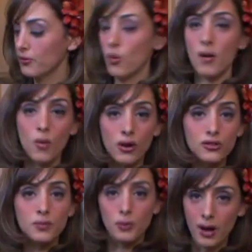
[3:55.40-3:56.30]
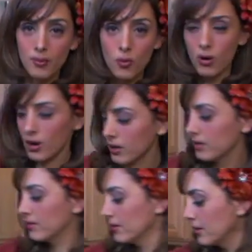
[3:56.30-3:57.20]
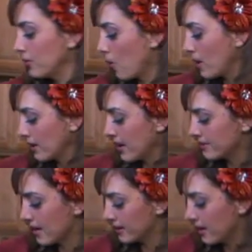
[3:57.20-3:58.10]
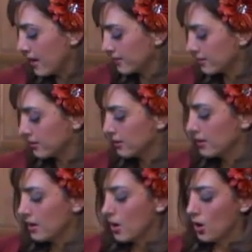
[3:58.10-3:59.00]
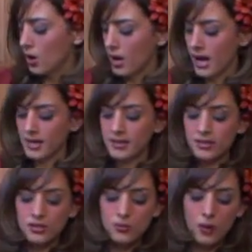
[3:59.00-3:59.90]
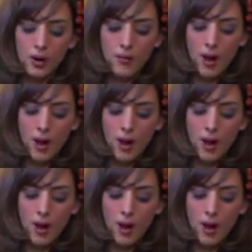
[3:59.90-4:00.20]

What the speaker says: if you want more soup, you add more. If you want less, add less. And this is where